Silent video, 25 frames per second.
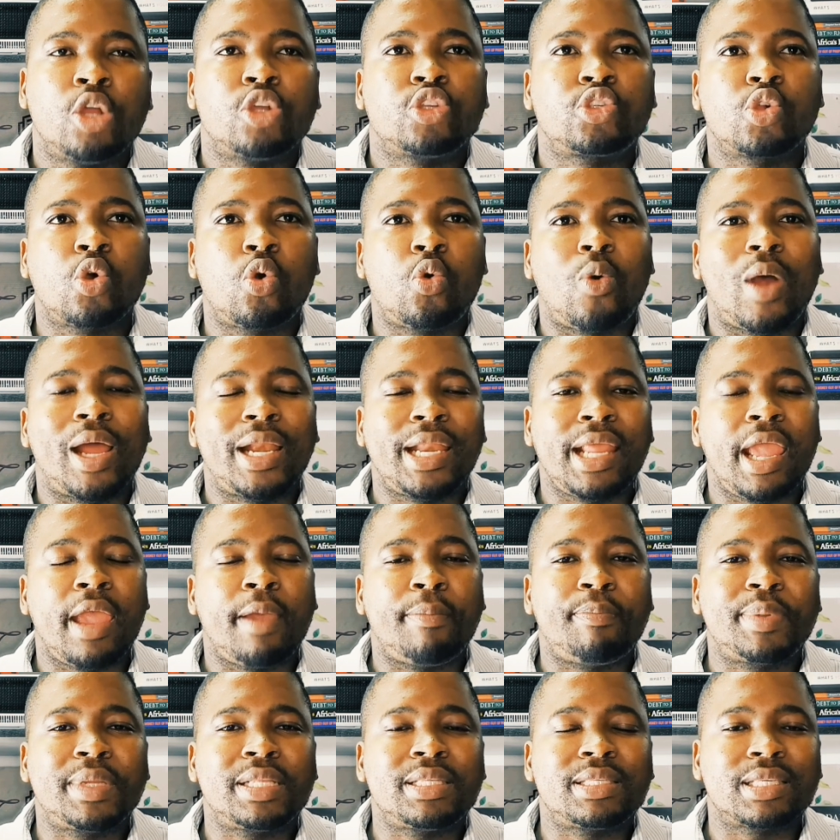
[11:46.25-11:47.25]
So what
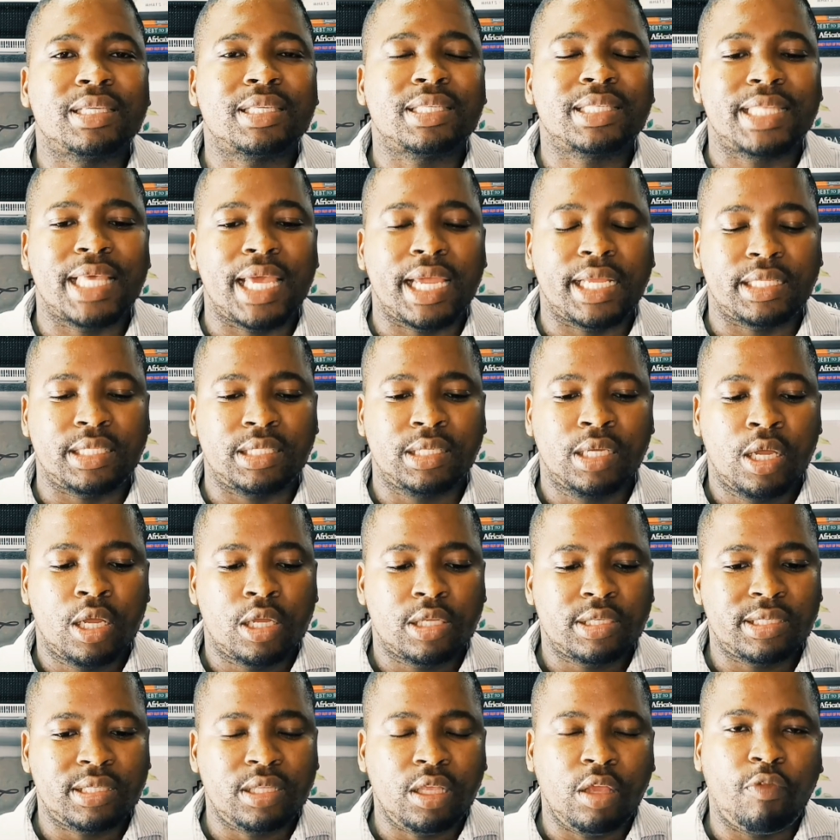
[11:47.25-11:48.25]
happens is that
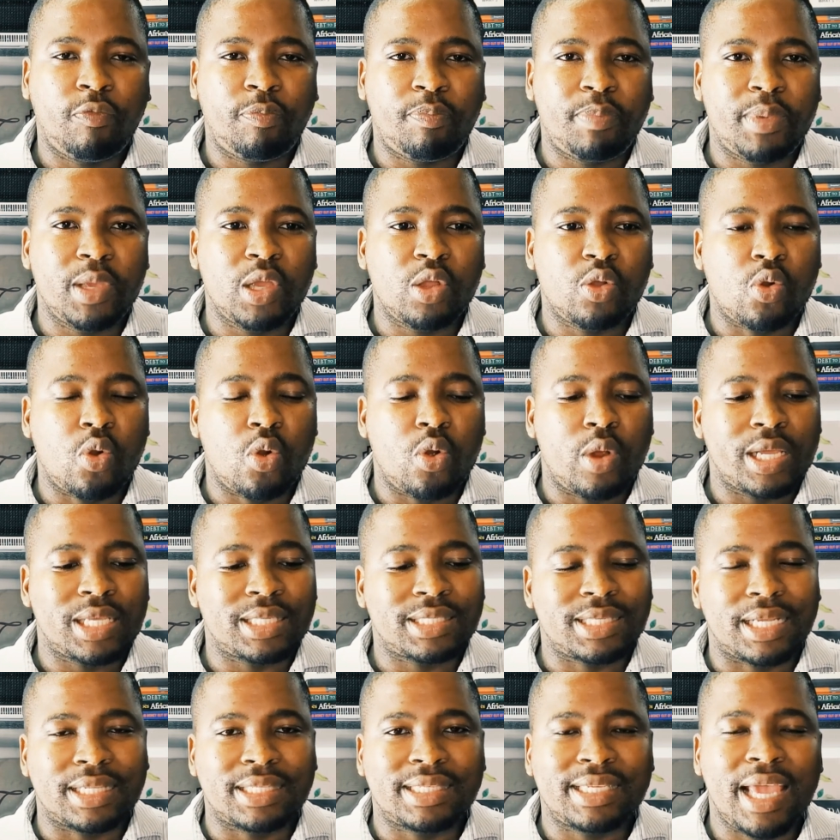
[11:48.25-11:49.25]
Steve Biko
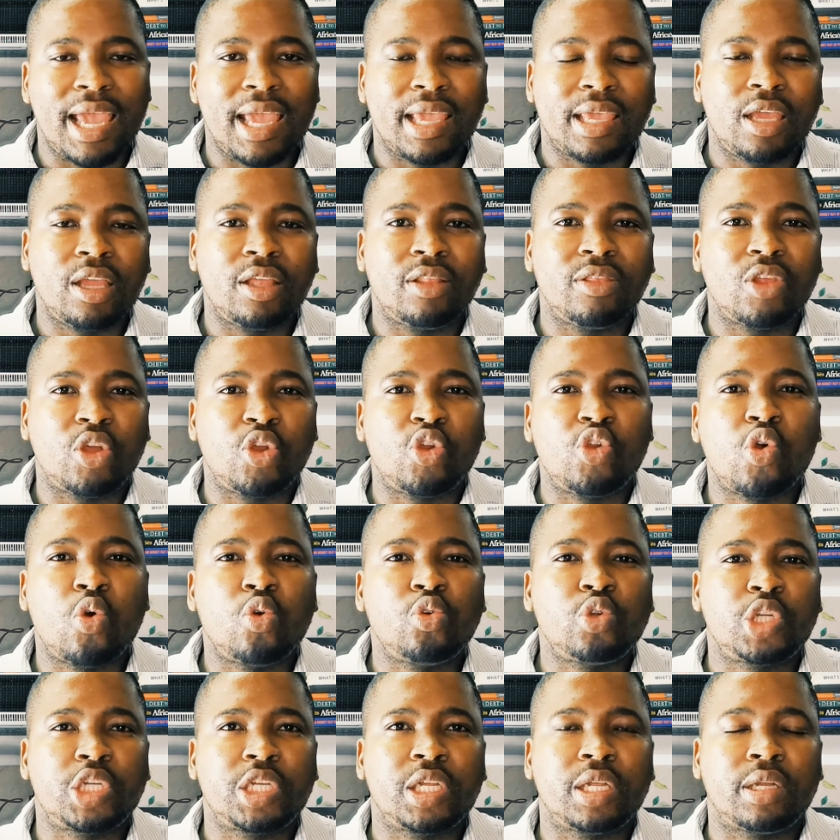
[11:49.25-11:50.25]
is attacking the
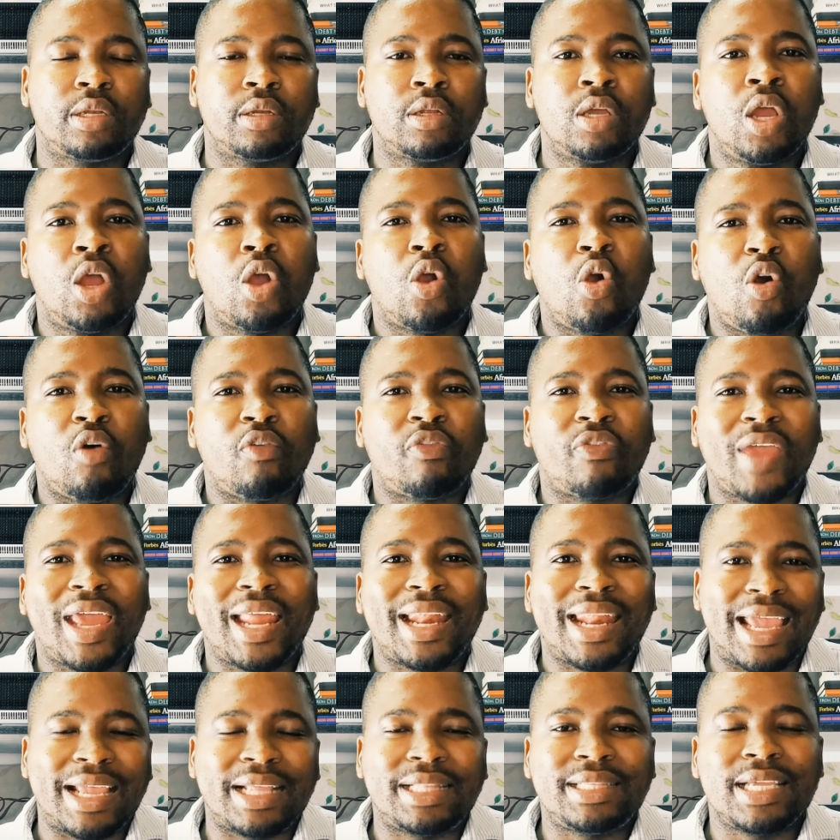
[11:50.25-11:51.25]
notion of
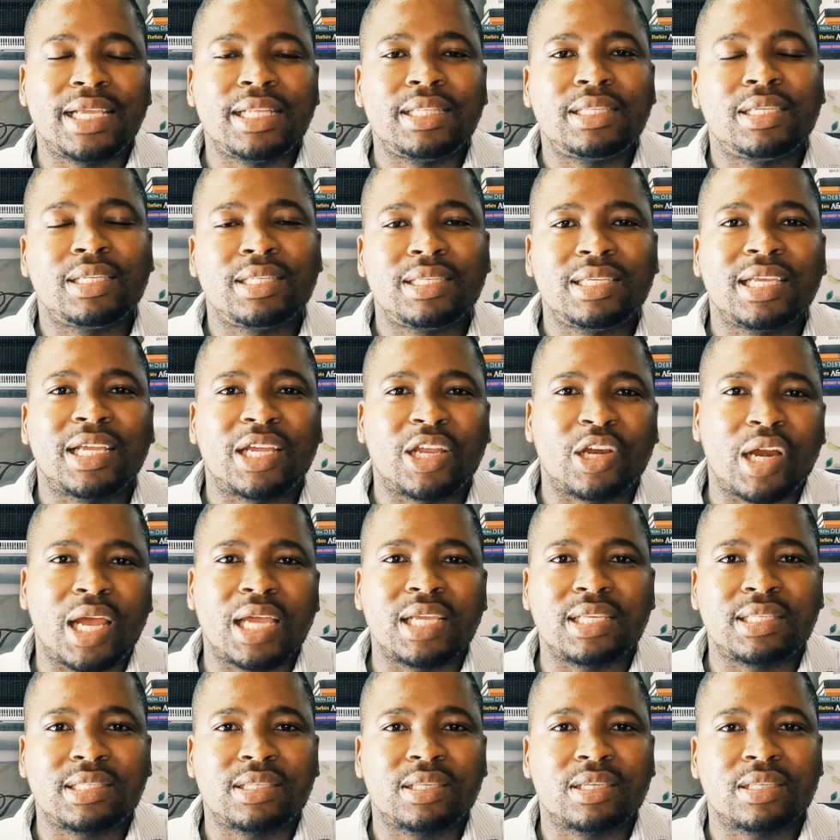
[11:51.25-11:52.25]
an identity
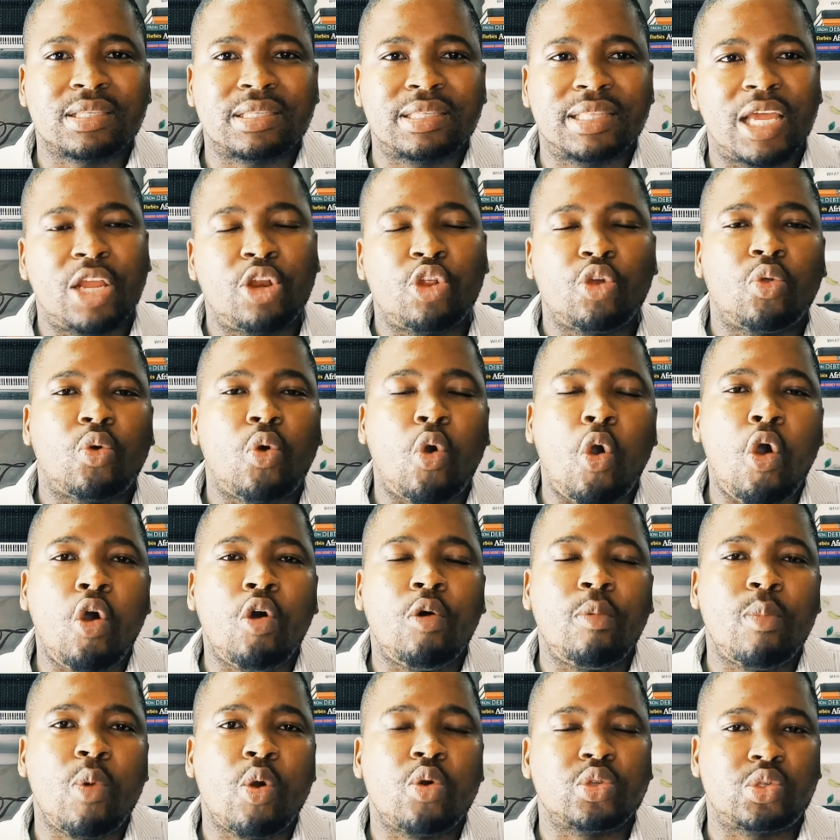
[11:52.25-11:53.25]
crisis that will
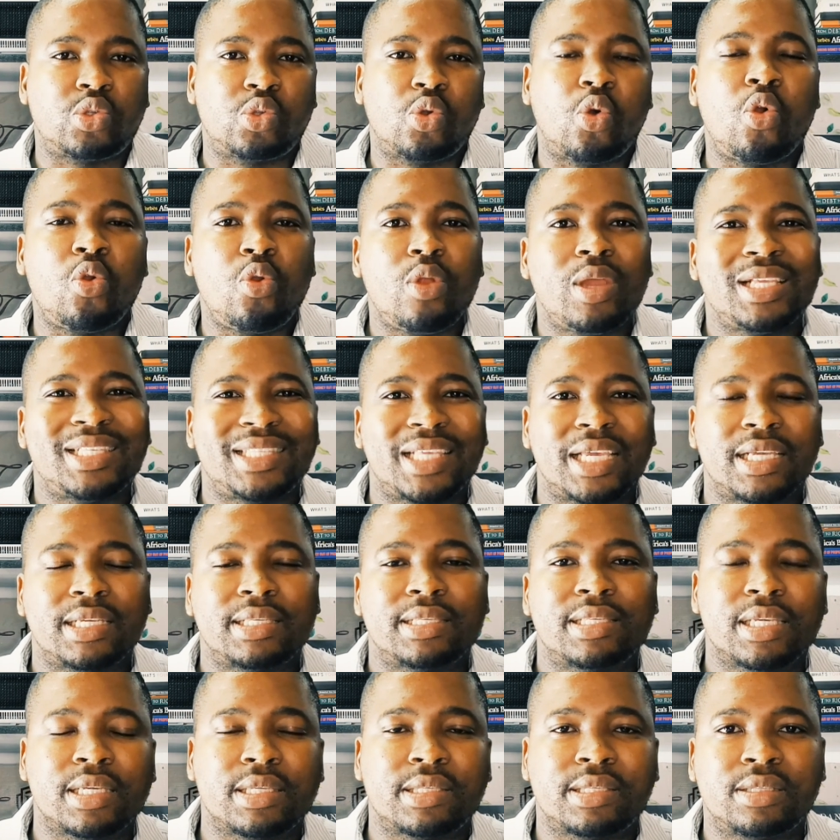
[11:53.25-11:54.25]
almost always
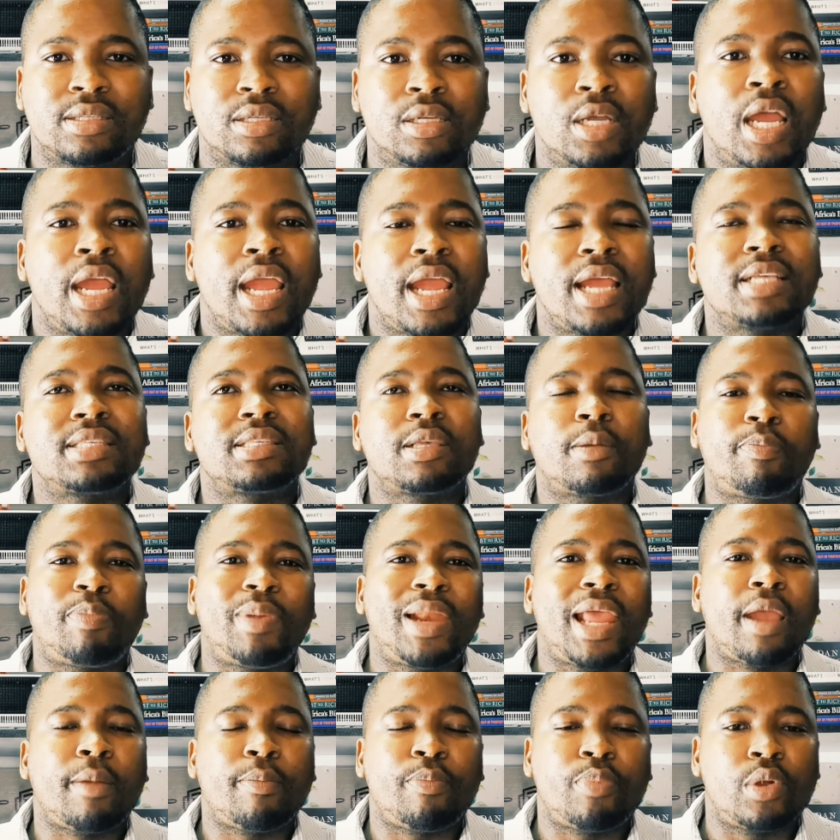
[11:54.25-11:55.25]
exist. As a
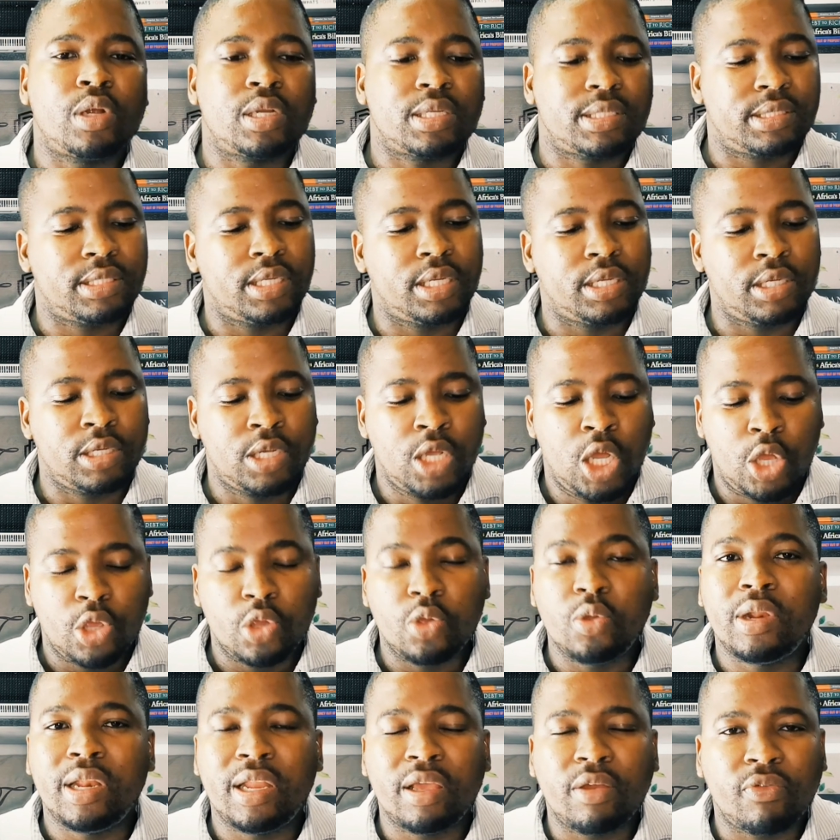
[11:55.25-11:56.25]
black person,
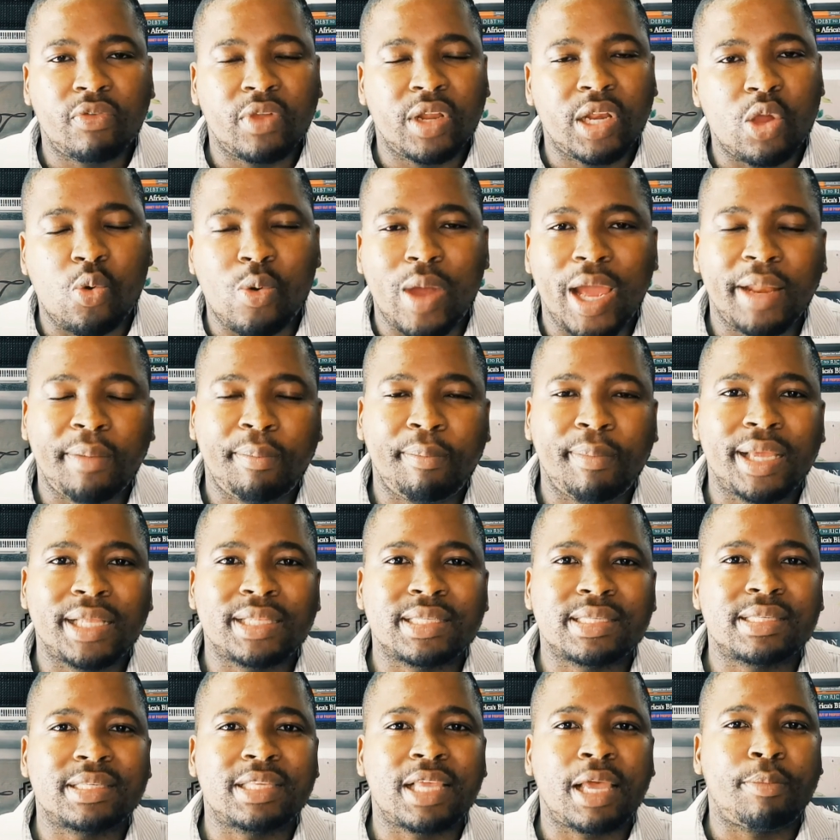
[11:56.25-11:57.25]
you live in a white
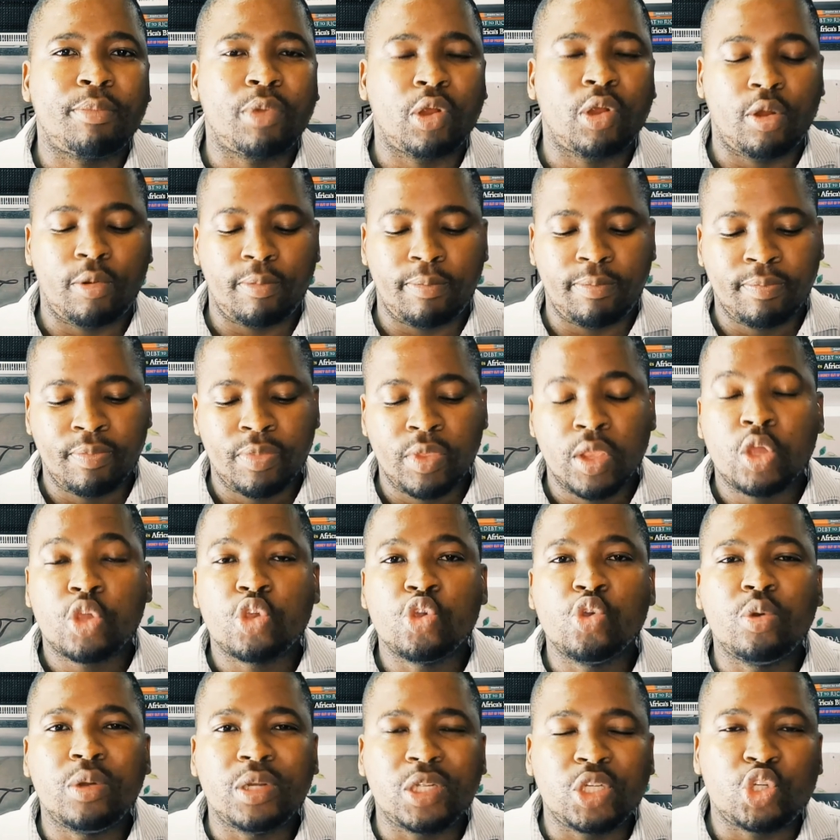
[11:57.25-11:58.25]
man's suburb,
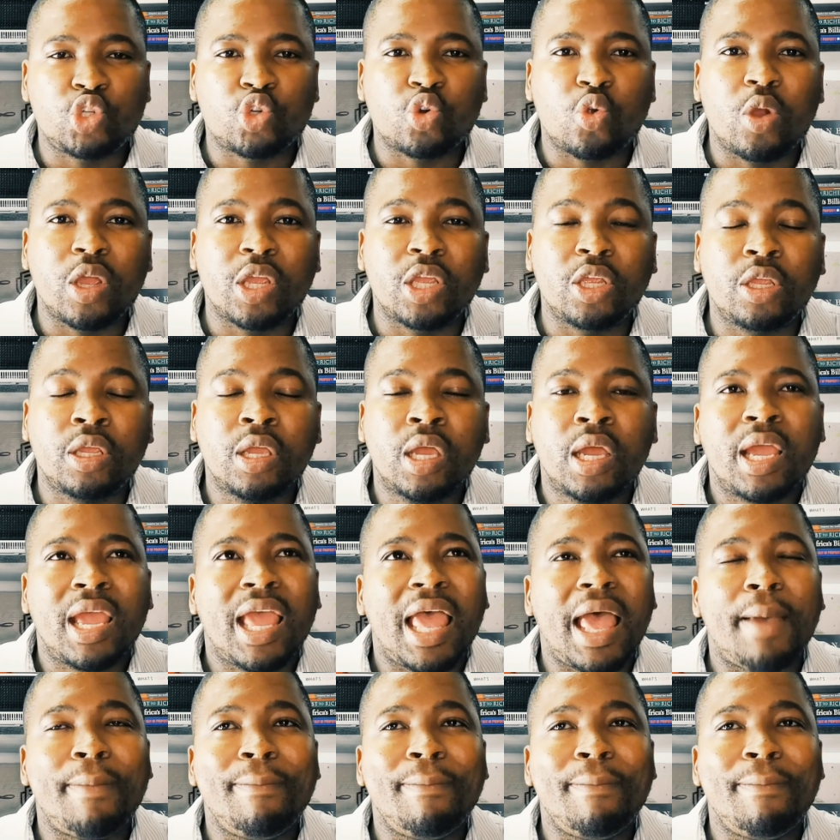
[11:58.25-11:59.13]
you enjoy